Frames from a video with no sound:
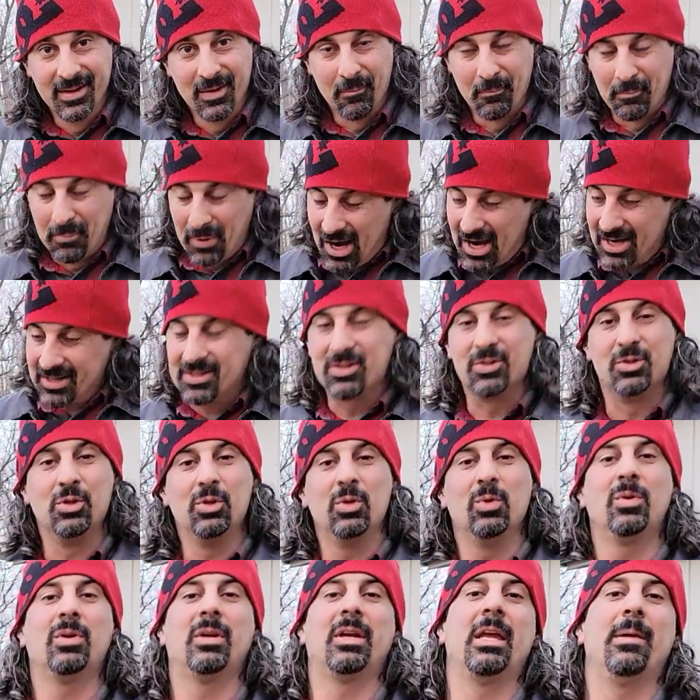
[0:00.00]
but
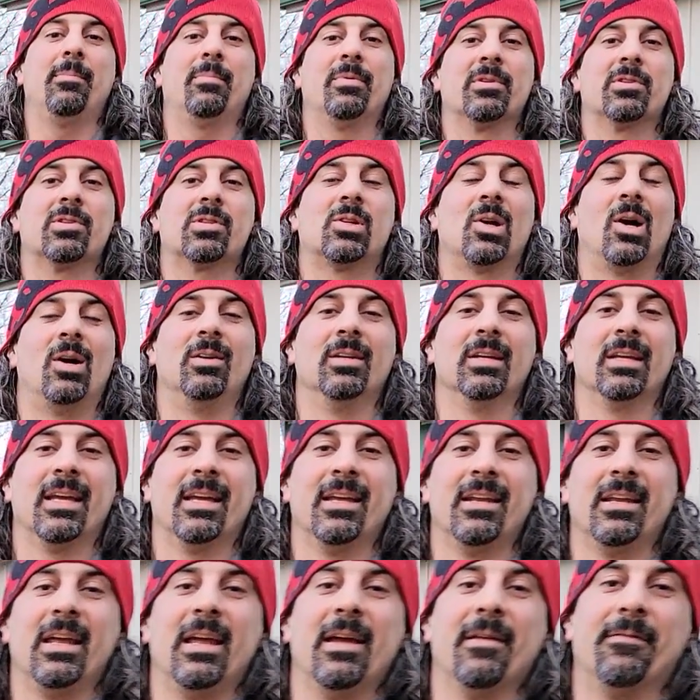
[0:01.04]
do keep installing
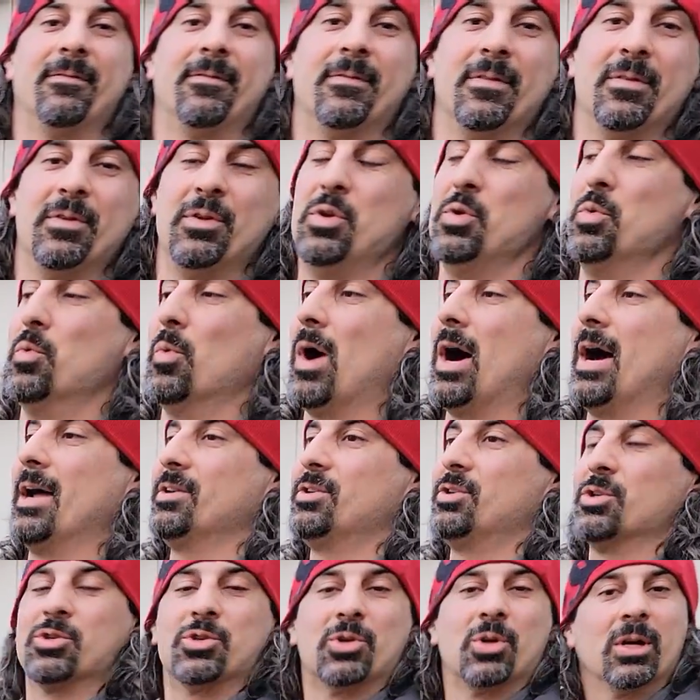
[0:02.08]
it if you
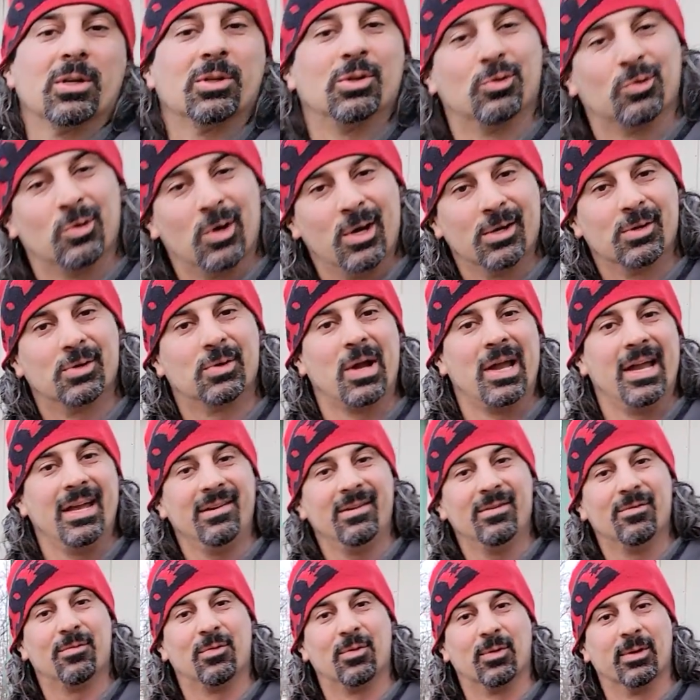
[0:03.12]
want your truck to run great
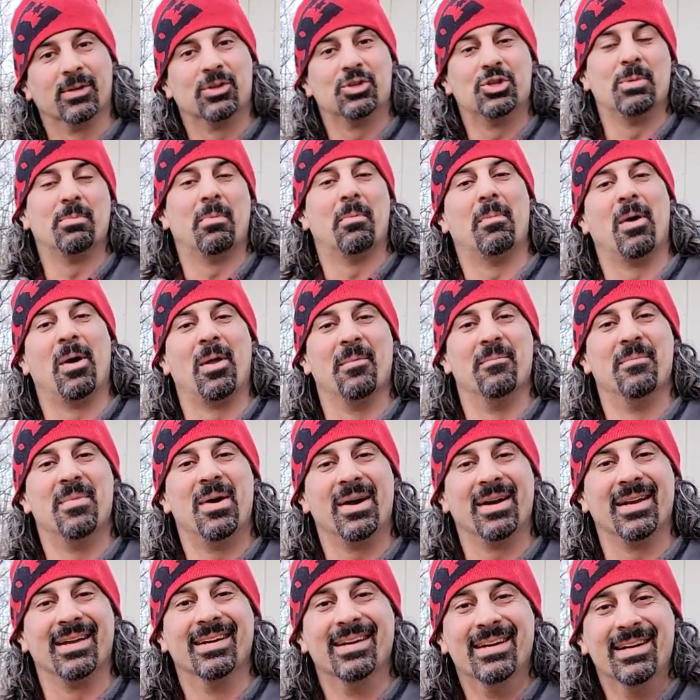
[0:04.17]
for a cheap amount of
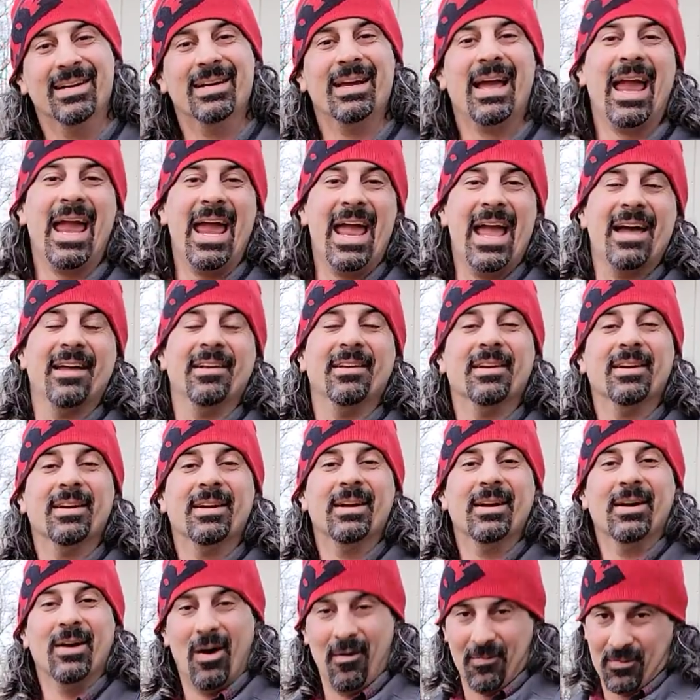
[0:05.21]
money. And
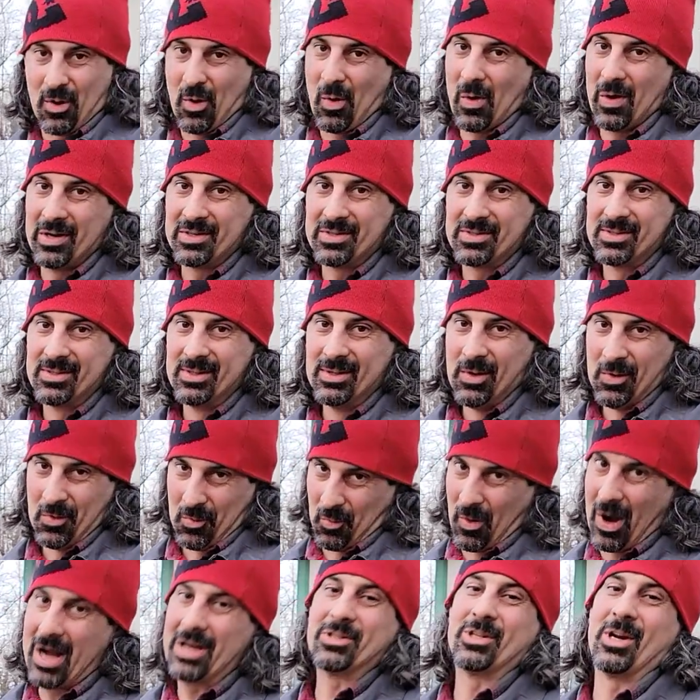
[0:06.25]
of course,
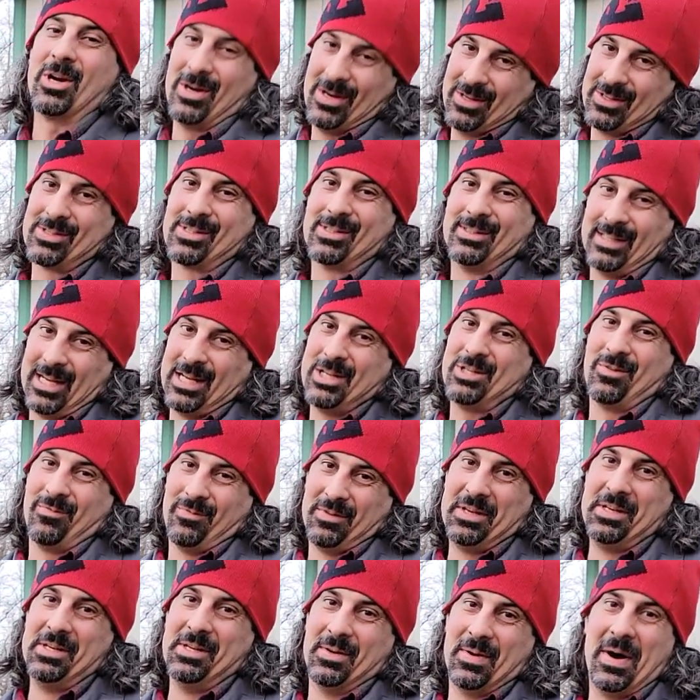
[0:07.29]
watch our installation
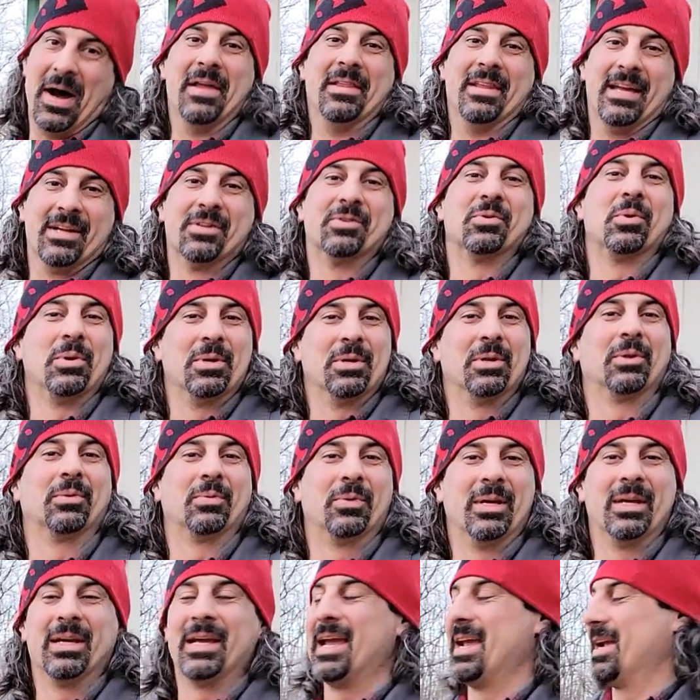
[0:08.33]
video on that Toyota
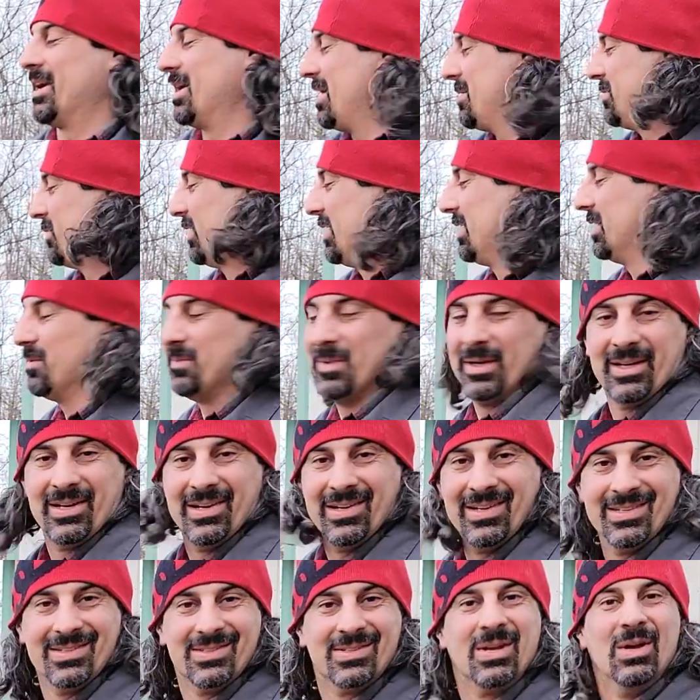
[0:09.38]
3K carburetor,
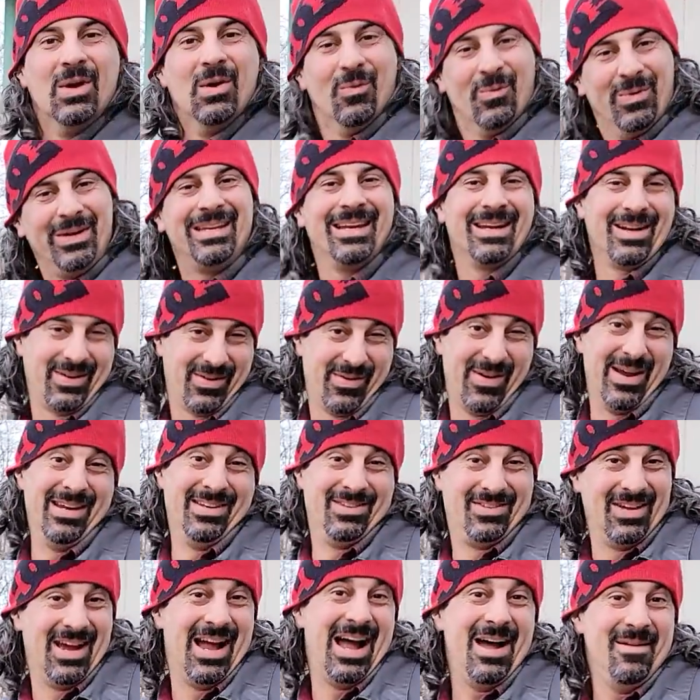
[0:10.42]
because we did a great
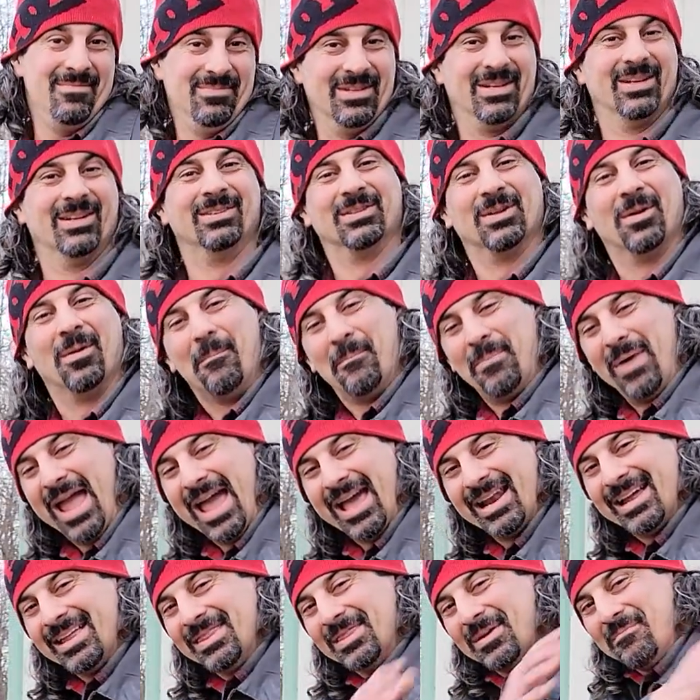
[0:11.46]
job. You know, a little
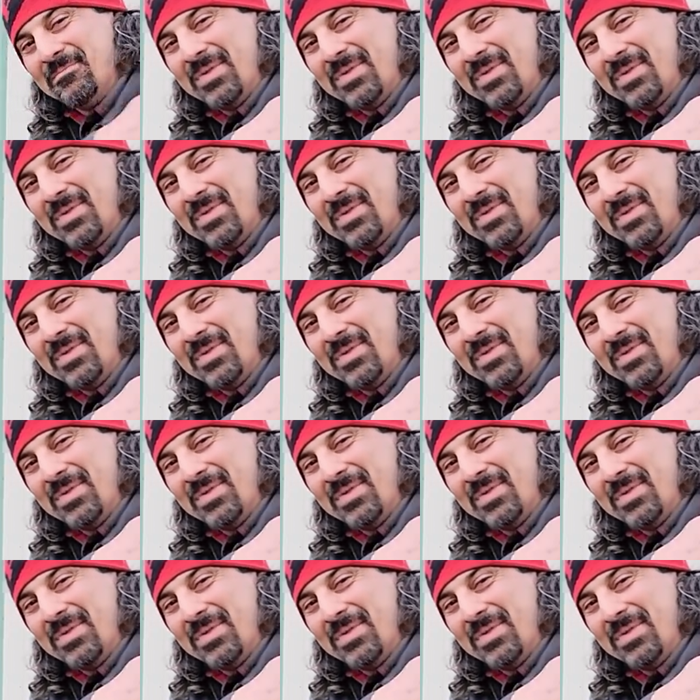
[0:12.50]
pat on the